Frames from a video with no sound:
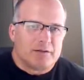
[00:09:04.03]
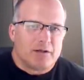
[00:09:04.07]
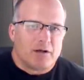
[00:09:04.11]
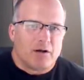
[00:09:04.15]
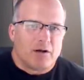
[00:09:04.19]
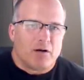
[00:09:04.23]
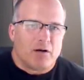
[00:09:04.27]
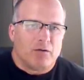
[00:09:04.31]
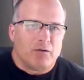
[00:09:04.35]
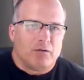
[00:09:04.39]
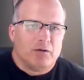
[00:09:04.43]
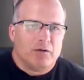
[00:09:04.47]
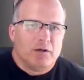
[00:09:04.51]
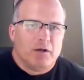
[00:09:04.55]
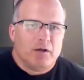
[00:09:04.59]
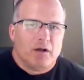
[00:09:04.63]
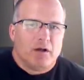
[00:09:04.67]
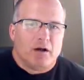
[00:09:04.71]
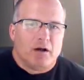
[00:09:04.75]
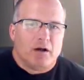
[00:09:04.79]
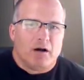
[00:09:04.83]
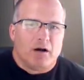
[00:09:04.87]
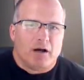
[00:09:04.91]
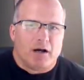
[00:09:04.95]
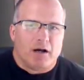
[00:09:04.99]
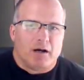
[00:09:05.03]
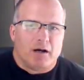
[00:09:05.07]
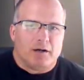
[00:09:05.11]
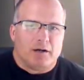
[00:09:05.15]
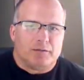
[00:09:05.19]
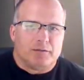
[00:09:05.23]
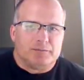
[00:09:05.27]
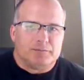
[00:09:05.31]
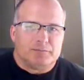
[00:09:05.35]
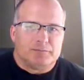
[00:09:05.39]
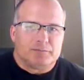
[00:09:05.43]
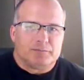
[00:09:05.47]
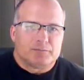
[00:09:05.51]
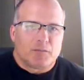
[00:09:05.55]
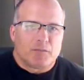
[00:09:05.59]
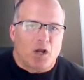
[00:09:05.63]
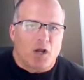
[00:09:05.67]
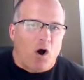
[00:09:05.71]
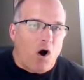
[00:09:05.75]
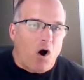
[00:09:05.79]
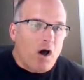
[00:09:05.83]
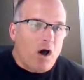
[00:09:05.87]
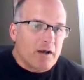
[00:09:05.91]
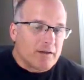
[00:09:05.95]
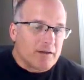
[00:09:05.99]
know, um,
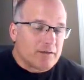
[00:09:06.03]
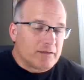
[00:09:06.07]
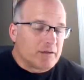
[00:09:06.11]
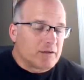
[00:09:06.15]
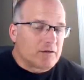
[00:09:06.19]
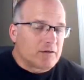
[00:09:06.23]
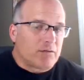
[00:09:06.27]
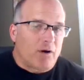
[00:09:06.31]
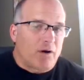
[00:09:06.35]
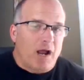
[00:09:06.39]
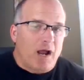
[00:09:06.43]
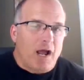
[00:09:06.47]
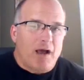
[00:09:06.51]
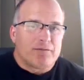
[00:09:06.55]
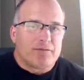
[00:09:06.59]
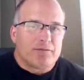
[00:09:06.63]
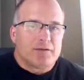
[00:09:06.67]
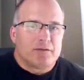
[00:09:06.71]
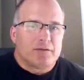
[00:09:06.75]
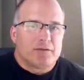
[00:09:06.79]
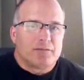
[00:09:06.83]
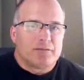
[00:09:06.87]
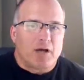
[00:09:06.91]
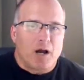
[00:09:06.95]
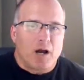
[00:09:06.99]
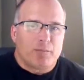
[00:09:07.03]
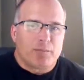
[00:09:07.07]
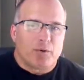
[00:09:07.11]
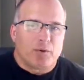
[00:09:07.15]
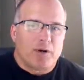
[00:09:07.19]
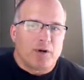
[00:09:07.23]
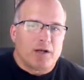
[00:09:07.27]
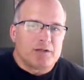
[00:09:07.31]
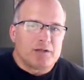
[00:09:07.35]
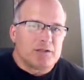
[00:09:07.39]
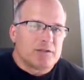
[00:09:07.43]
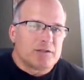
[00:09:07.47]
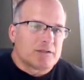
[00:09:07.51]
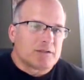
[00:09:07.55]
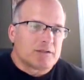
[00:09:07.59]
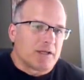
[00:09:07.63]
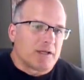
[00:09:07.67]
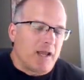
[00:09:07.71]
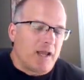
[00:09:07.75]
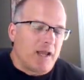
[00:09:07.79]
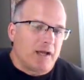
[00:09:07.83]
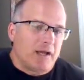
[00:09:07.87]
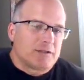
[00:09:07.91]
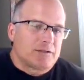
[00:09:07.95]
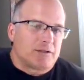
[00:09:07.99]
audit the craft operations
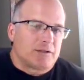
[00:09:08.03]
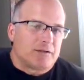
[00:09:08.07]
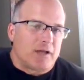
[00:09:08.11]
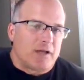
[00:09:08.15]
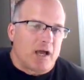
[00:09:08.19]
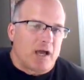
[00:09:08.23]
connection.